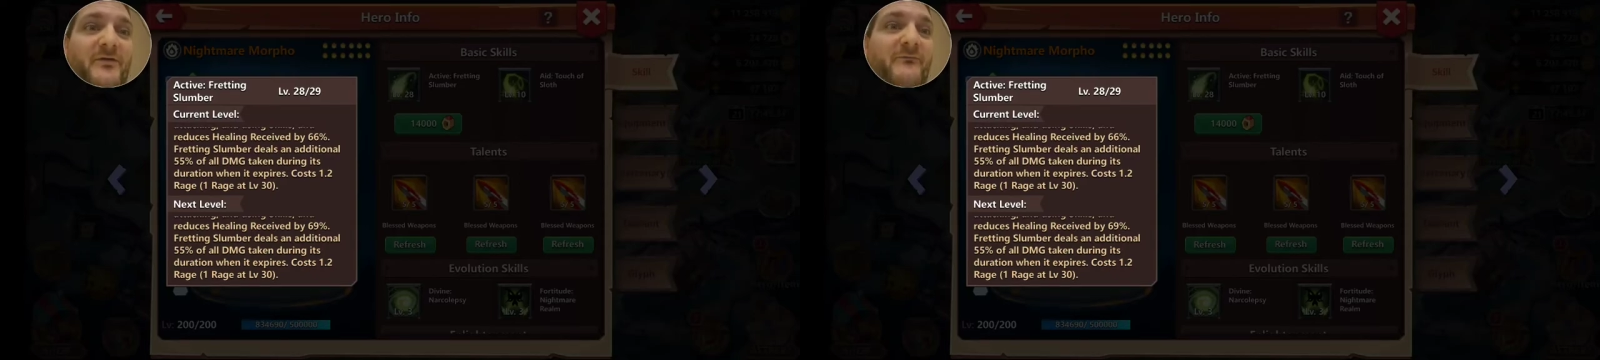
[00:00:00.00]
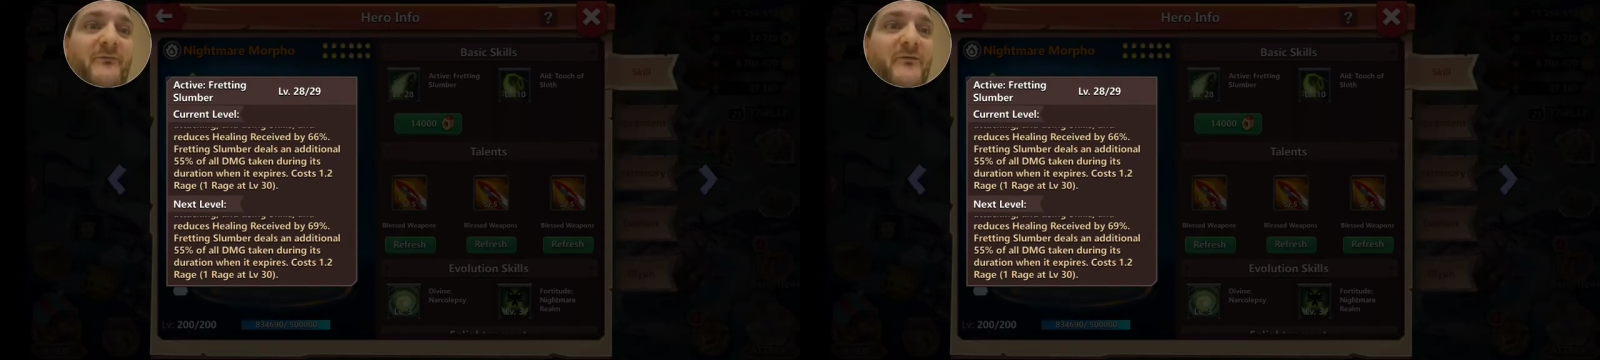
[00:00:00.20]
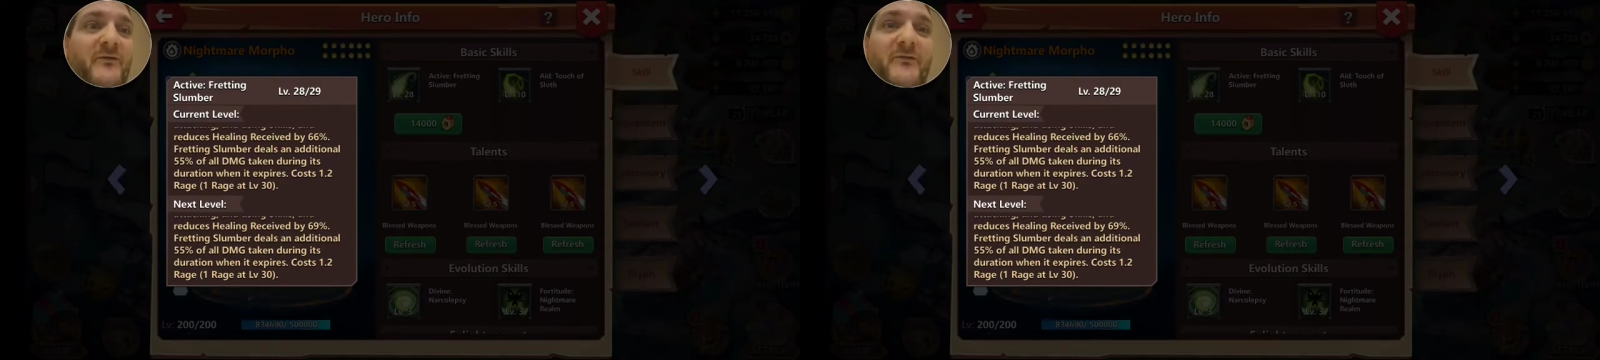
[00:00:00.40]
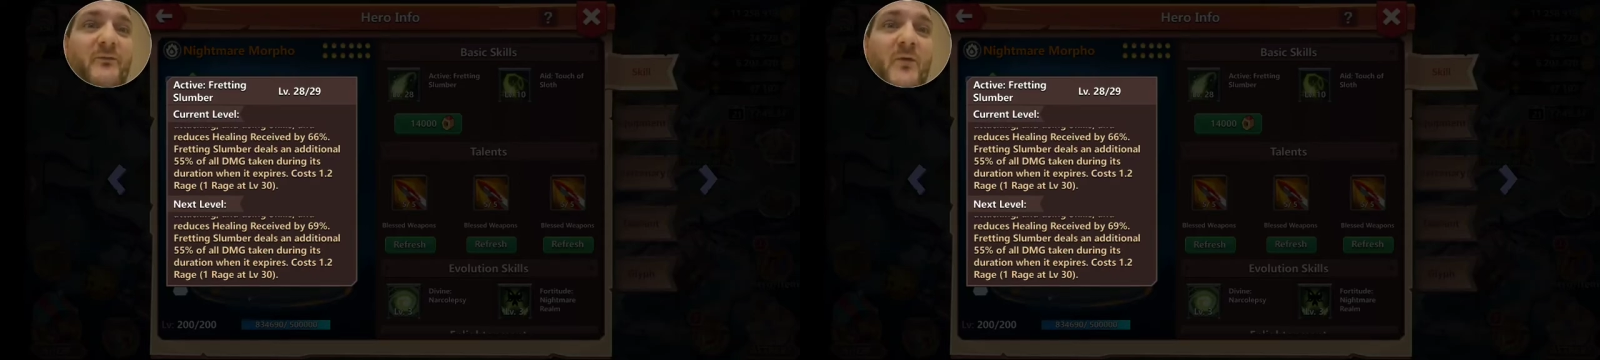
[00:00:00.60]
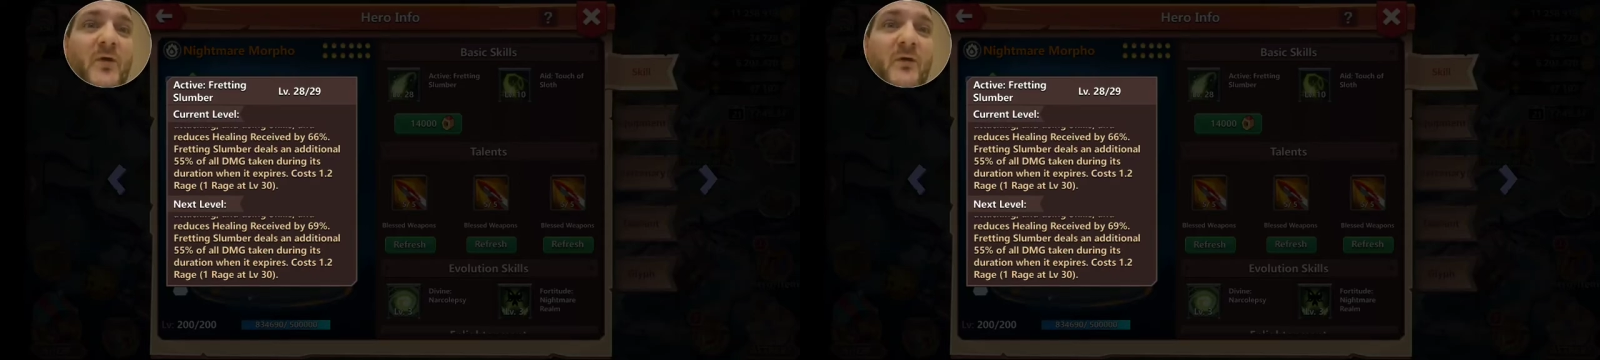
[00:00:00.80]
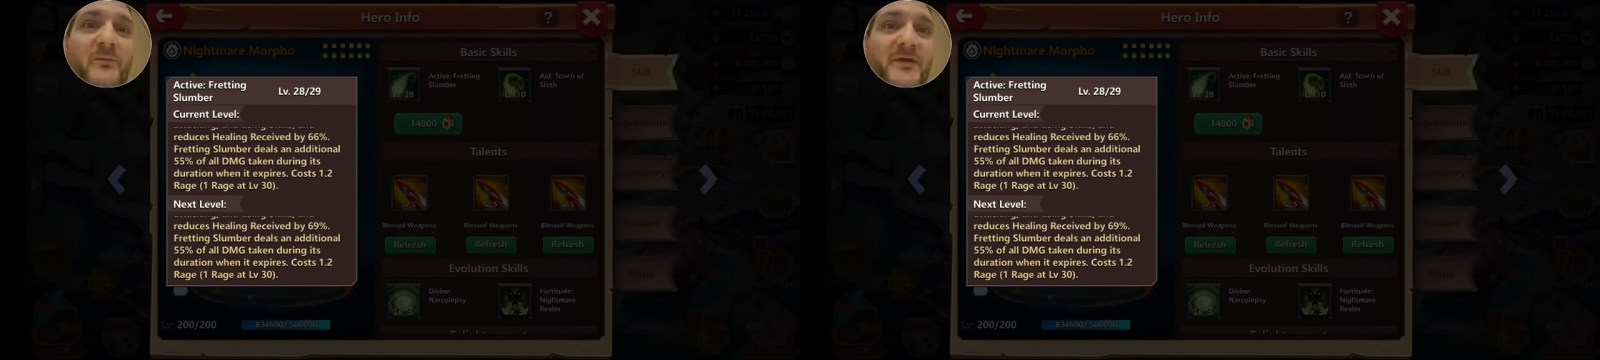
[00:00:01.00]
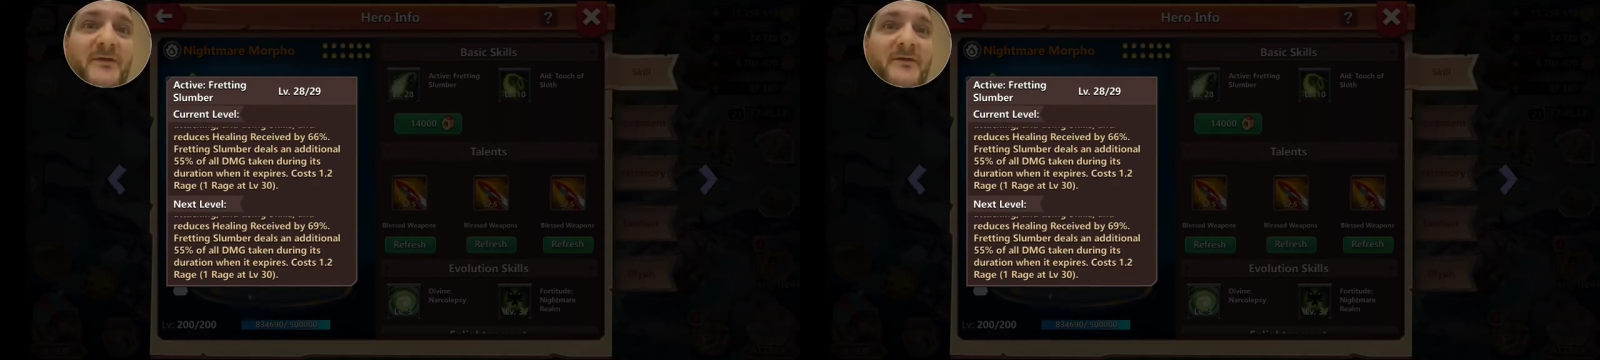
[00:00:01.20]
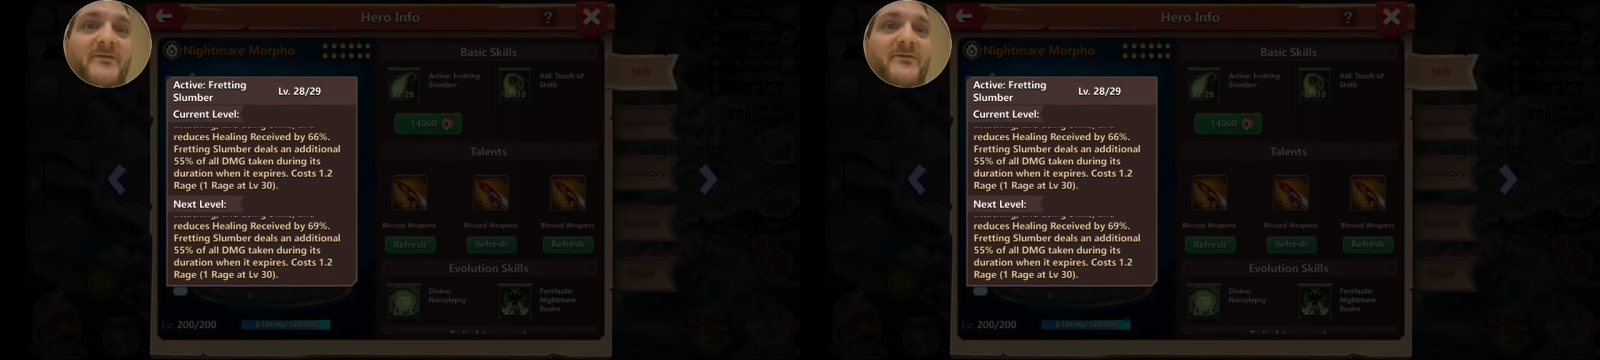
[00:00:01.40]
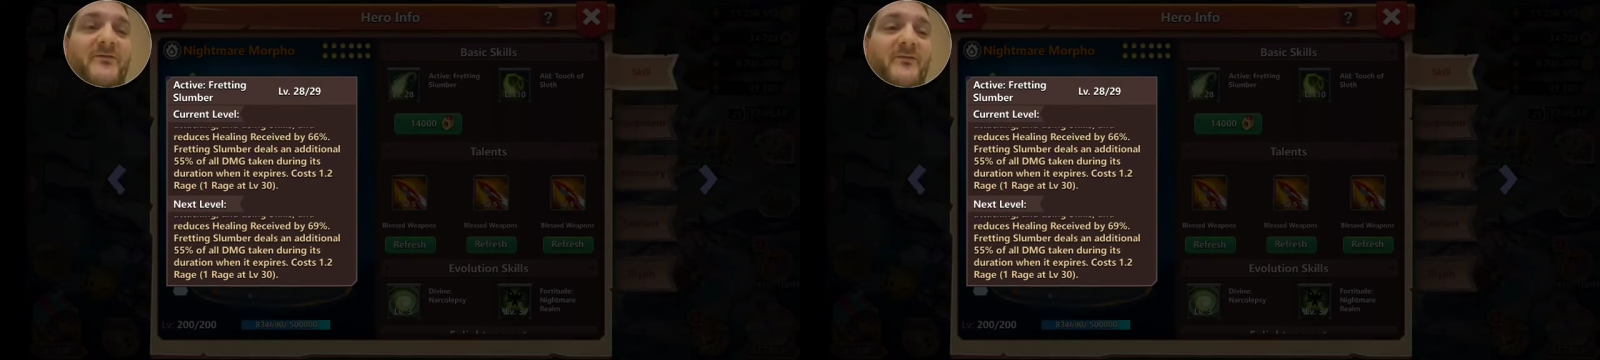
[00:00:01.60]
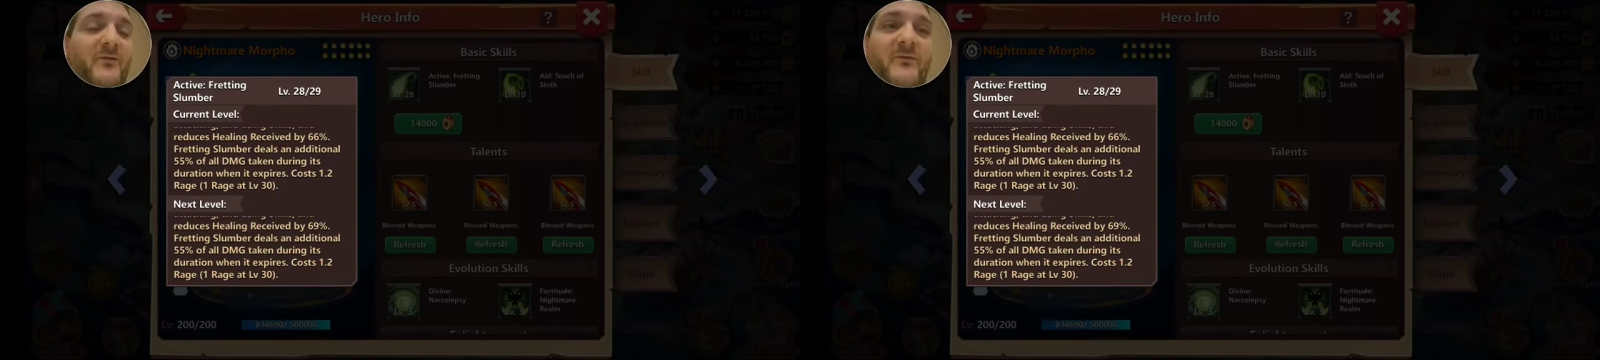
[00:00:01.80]
the furthest wall piece
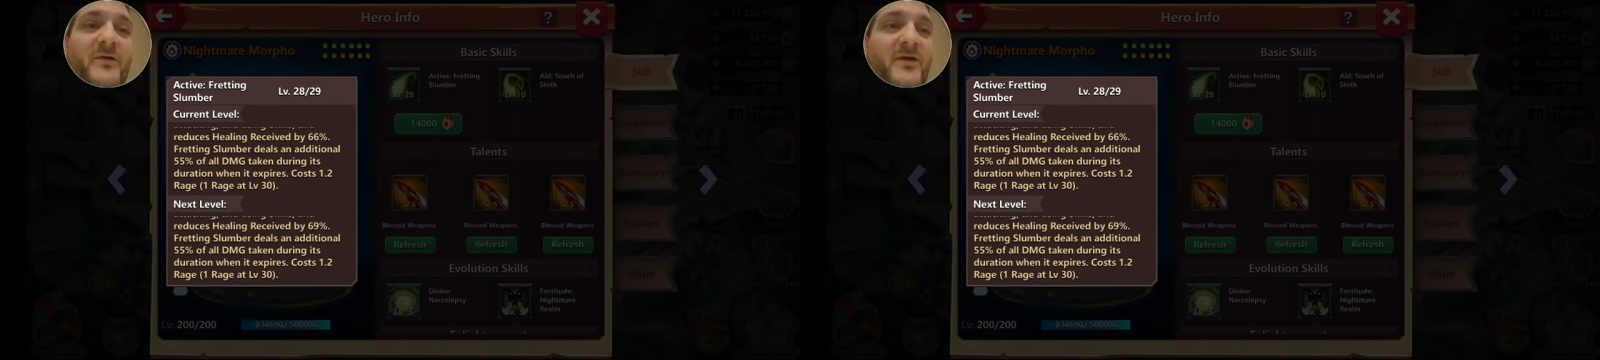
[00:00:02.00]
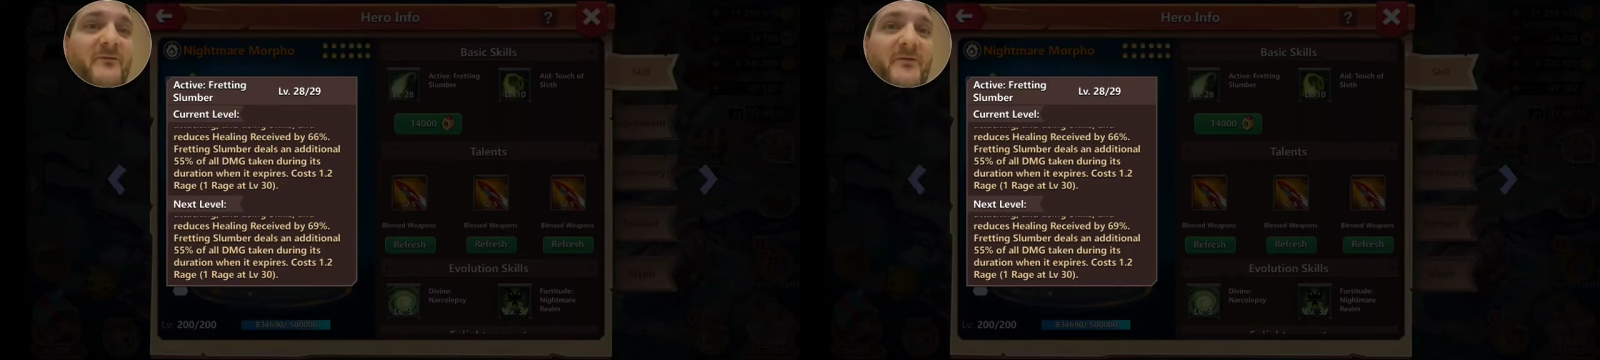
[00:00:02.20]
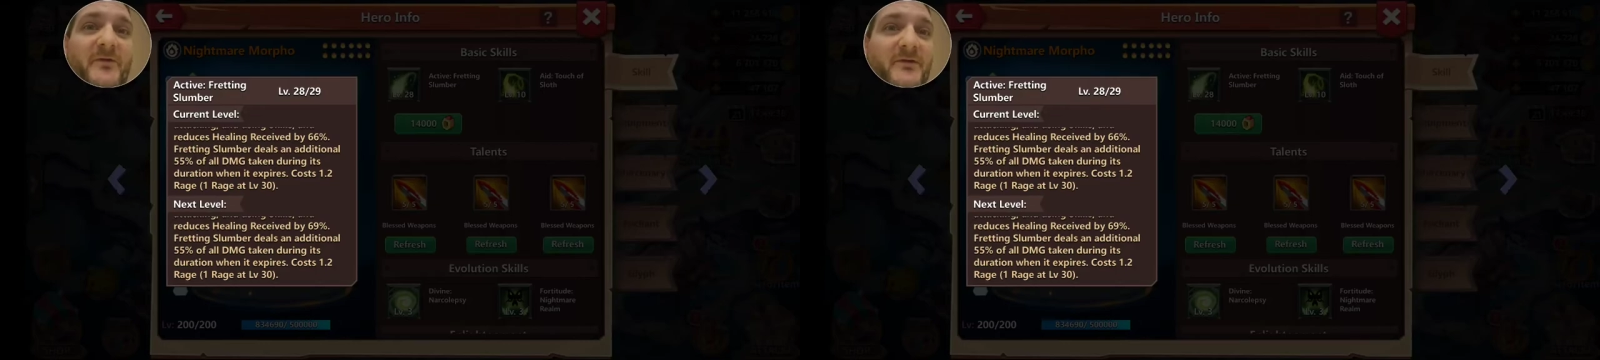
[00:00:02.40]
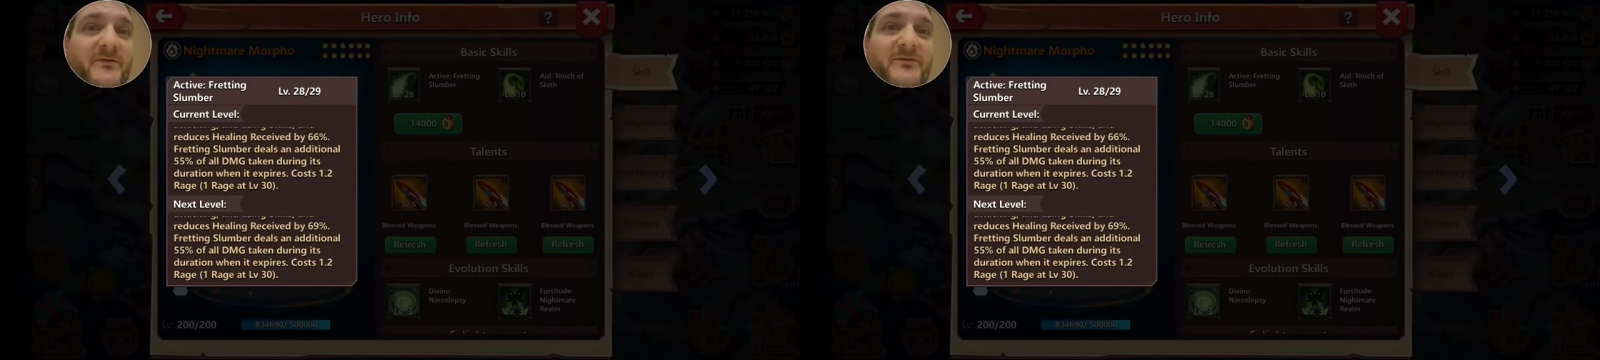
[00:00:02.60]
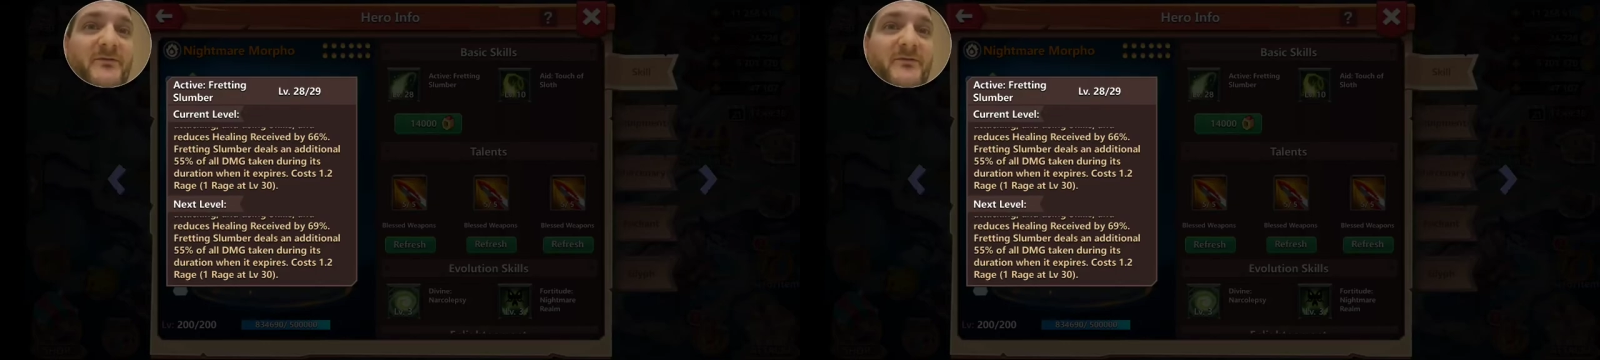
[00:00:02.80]
or whatever it is.